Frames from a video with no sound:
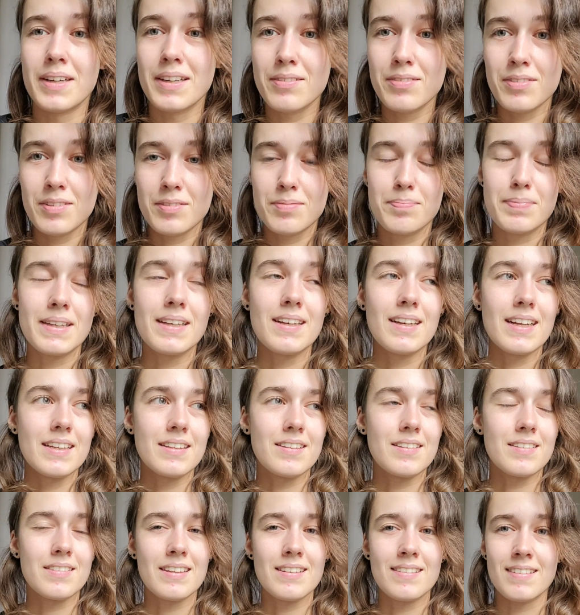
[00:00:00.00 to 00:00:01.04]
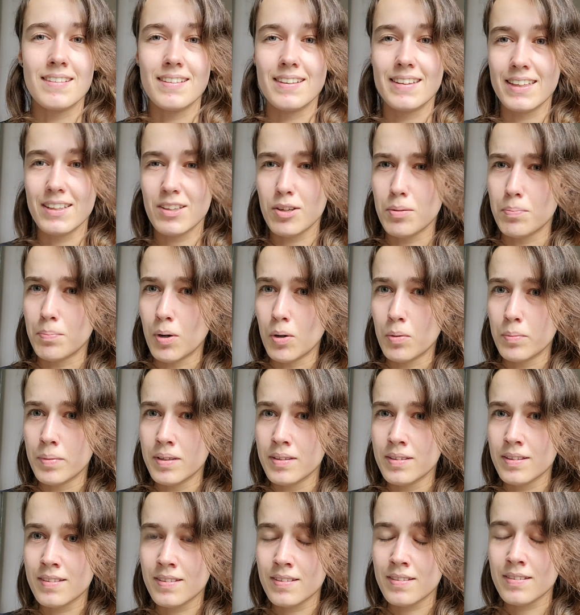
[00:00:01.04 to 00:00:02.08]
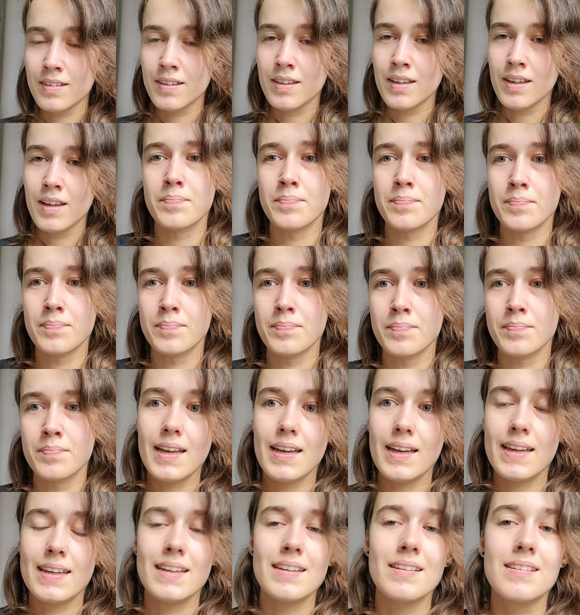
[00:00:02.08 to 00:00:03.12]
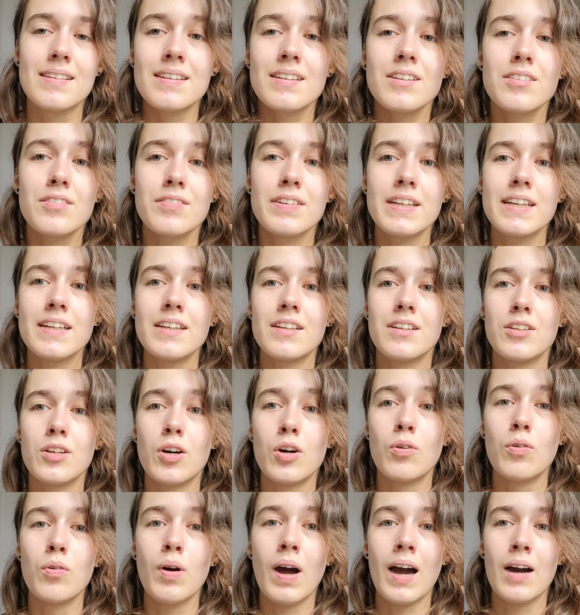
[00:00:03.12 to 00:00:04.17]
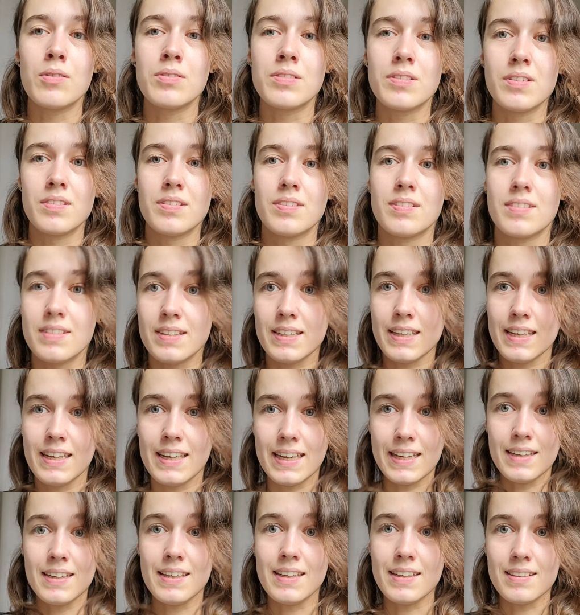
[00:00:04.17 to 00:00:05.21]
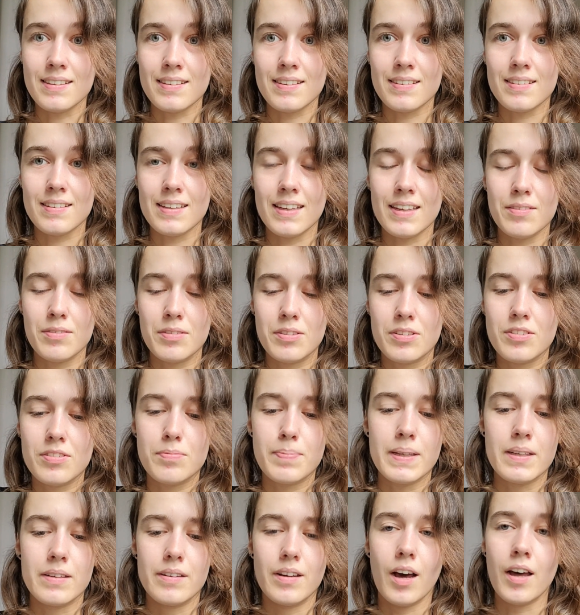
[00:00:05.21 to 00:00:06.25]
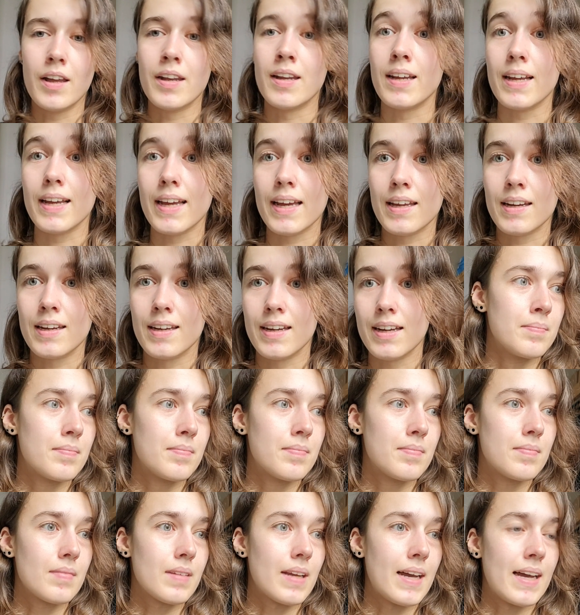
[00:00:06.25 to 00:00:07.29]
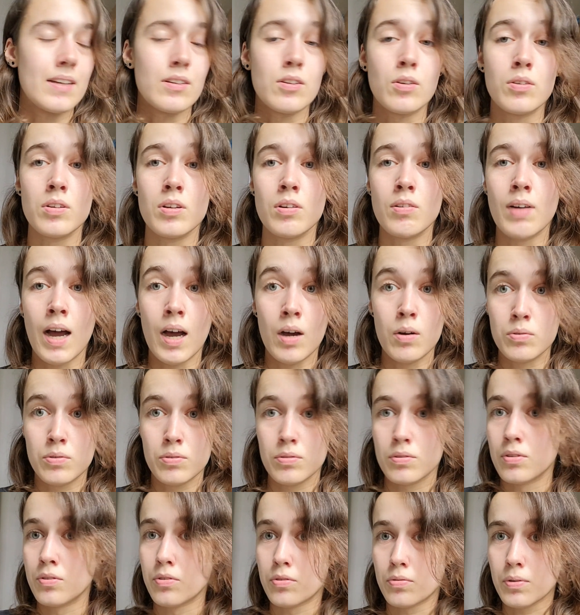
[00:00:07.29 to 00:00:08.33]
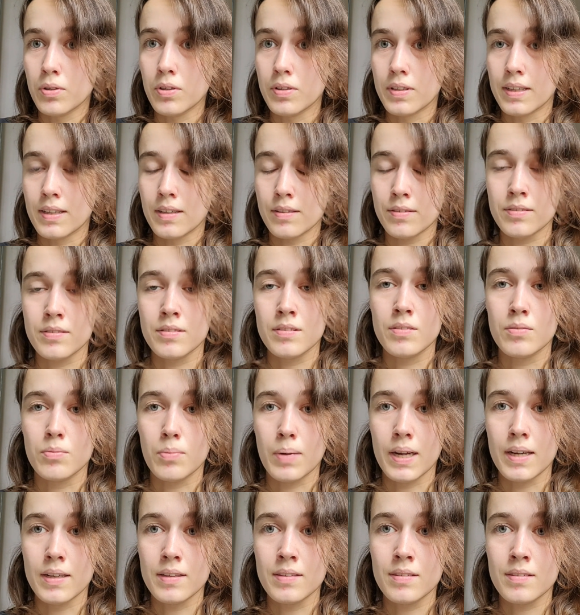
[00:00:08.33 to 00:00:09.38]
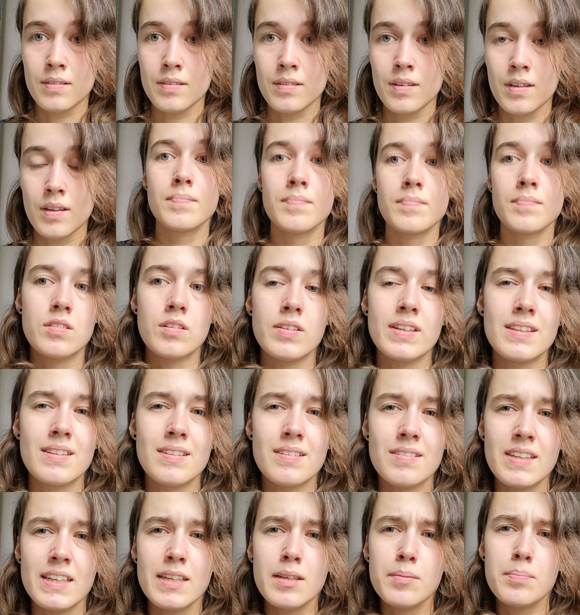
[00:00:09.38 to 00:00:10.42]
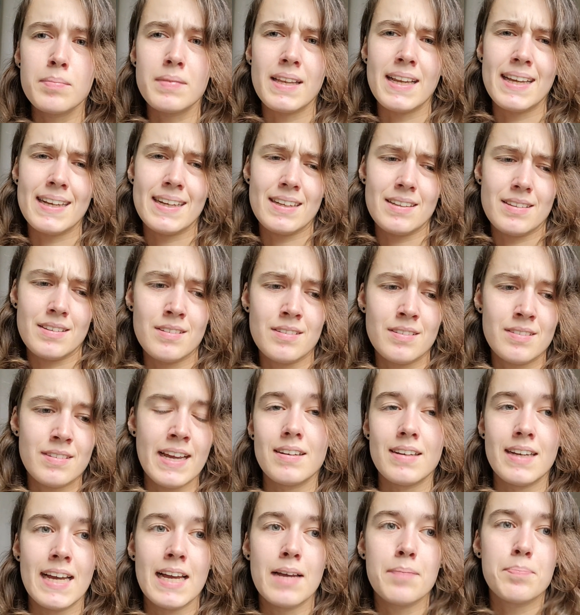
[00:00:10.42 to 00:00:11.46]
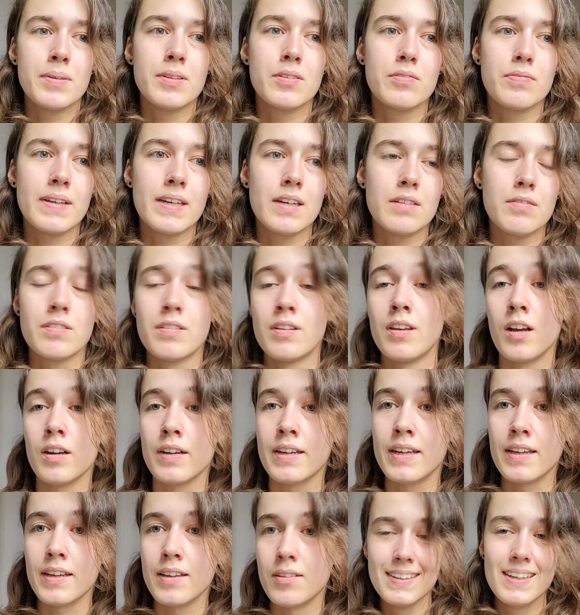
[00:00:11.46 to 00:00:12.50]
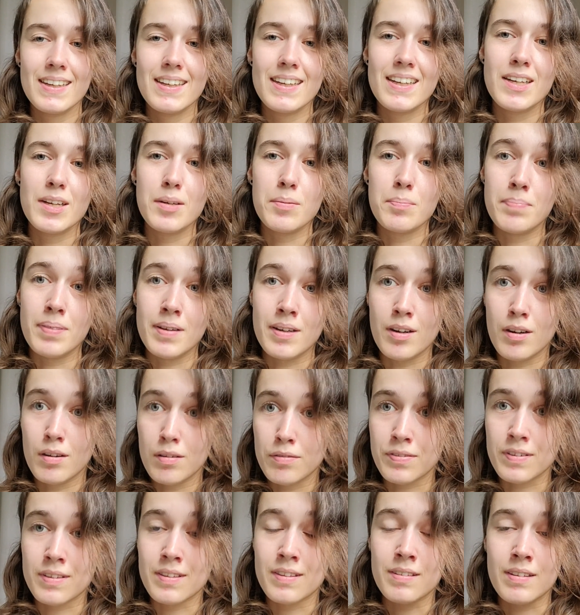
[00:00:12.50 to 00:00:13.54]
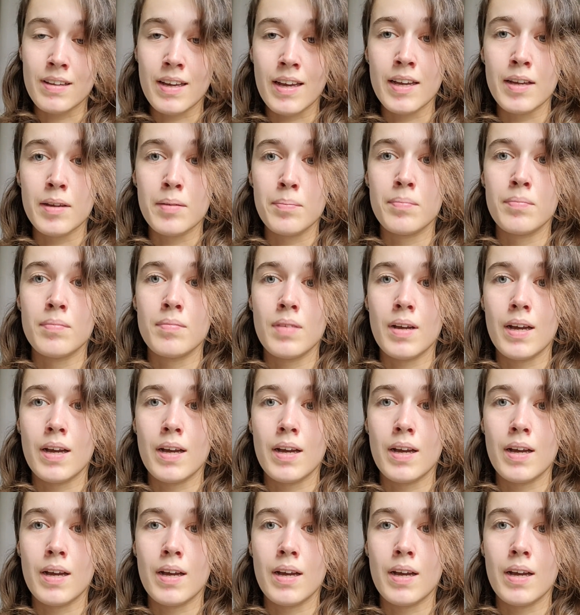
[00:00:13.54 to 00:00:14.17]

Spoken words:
it would be like just these little moments and I didn't really know how to stay in it. It would just be gone again. I don't know how to control this, right? So it seemed like it just happened when I was lucky. But over time,